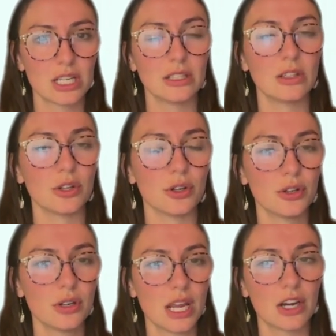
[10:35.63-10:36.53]
and
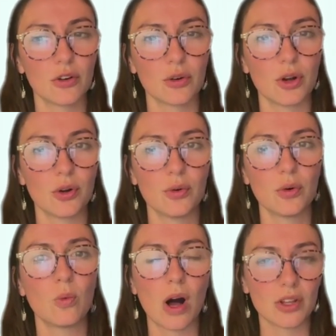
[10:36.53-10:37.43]
learn and
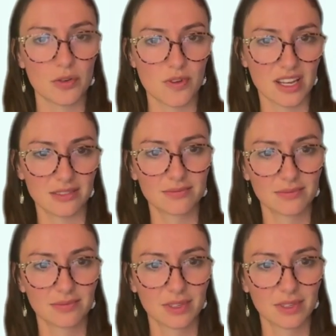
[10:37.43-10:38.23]
grow while you write.